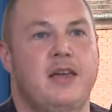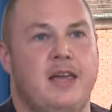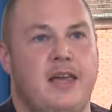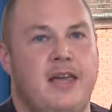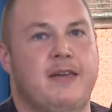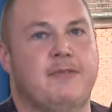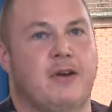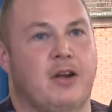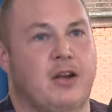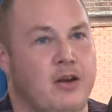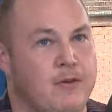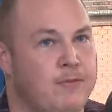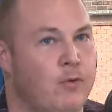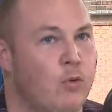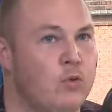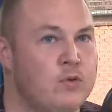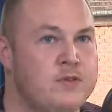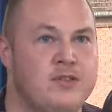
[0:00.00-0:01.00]
if I can
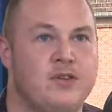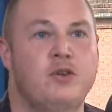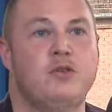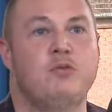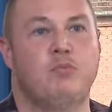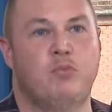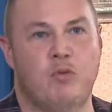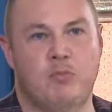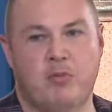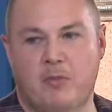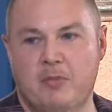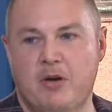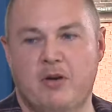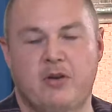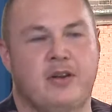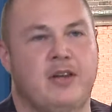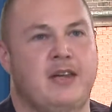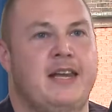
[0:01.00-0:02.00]
afford to, we'll probably
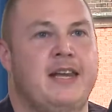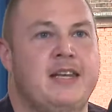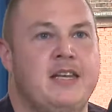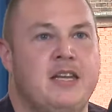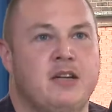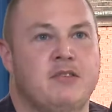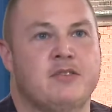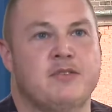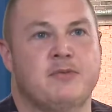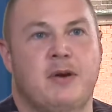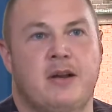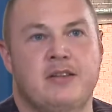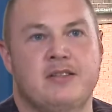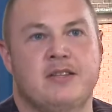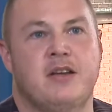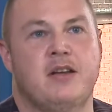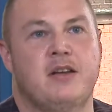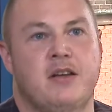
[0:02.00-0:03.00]
look at India as well as
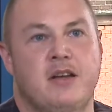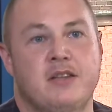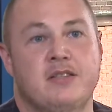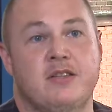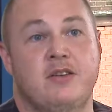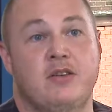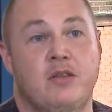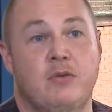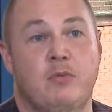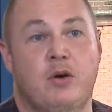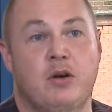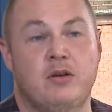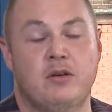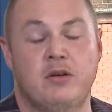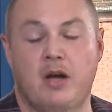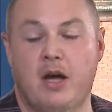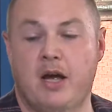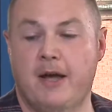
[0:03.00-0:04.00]
another
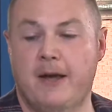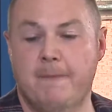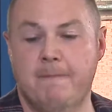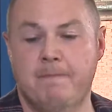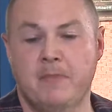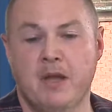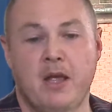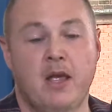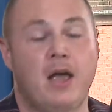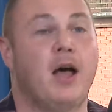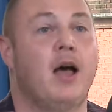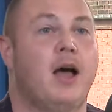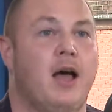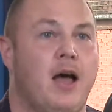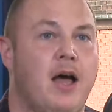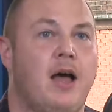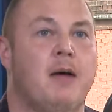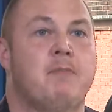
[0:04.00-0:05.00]
one,
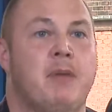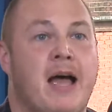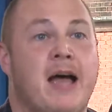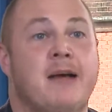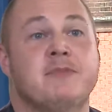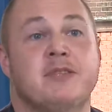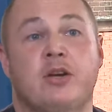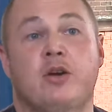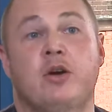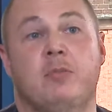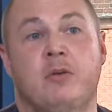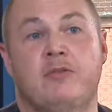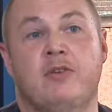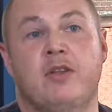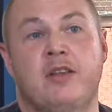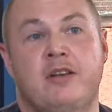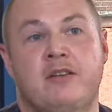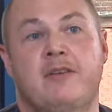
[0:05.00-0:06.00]
and perhaps a couple of
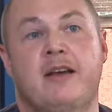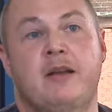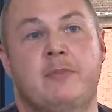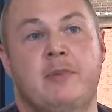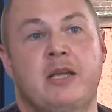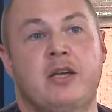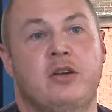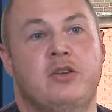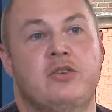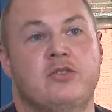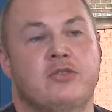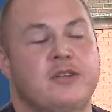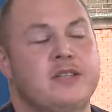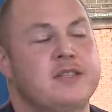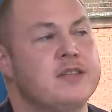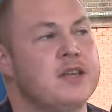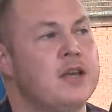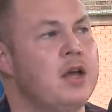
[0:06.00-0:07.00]
other developing
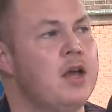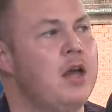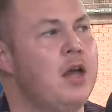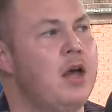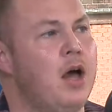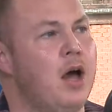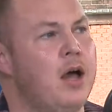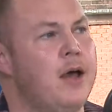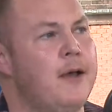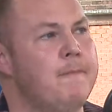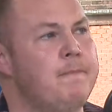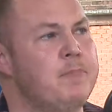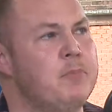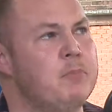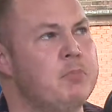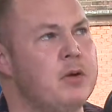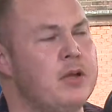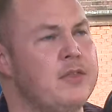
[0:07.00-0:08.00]
countries.
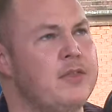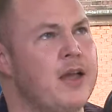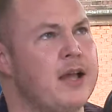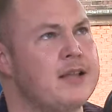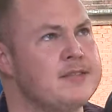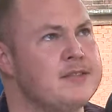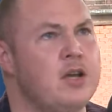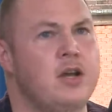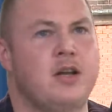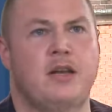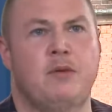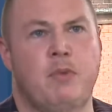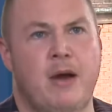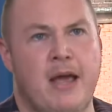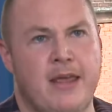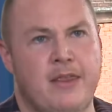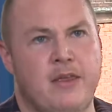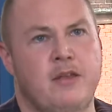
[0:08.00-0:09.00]
But that's certainly
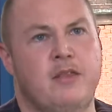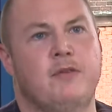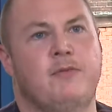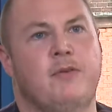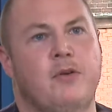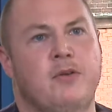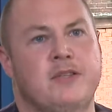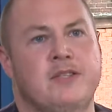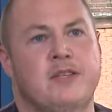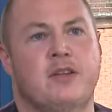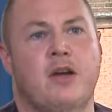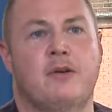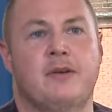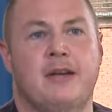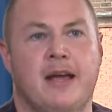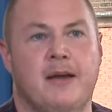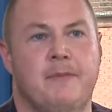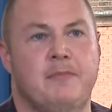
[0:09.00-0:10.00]
where the focus is going.
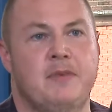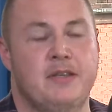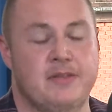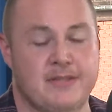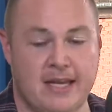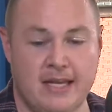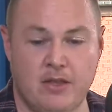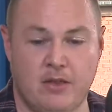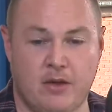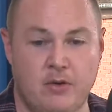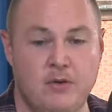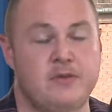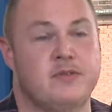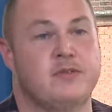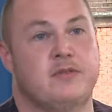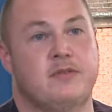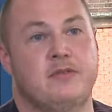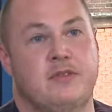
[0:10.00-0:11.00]
Now, you take
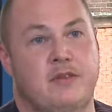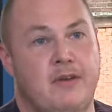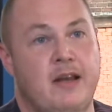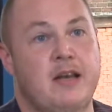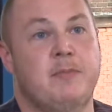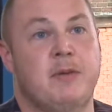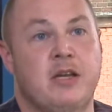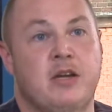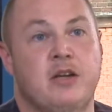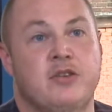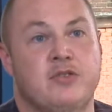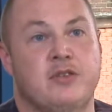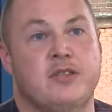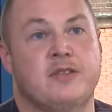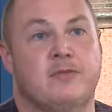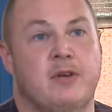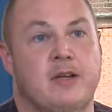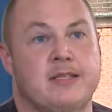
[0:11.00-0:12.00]
those developing countries,
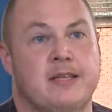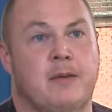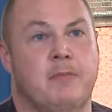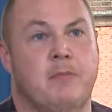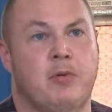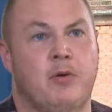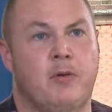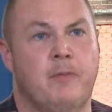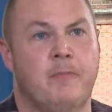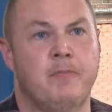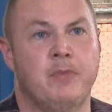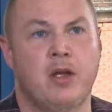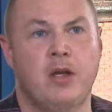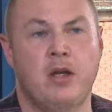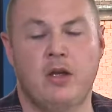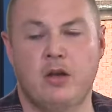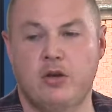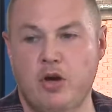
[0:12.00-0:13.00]
for example,
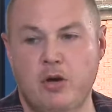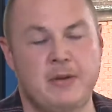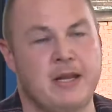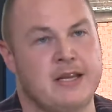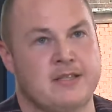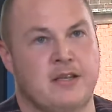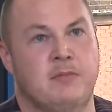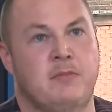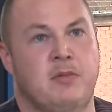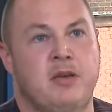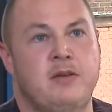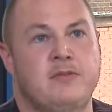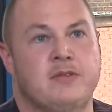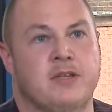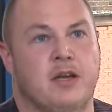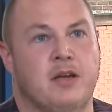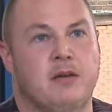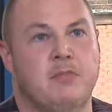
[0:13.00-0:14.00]
nobody has a
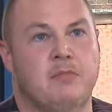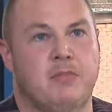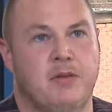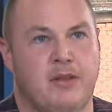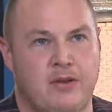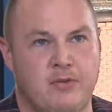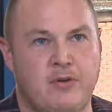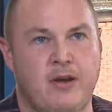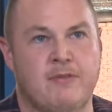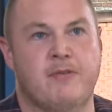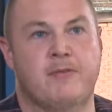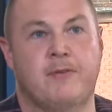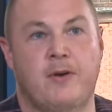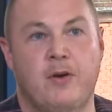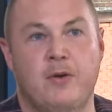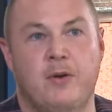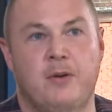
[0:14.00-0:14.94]
computer, but they all have a phone.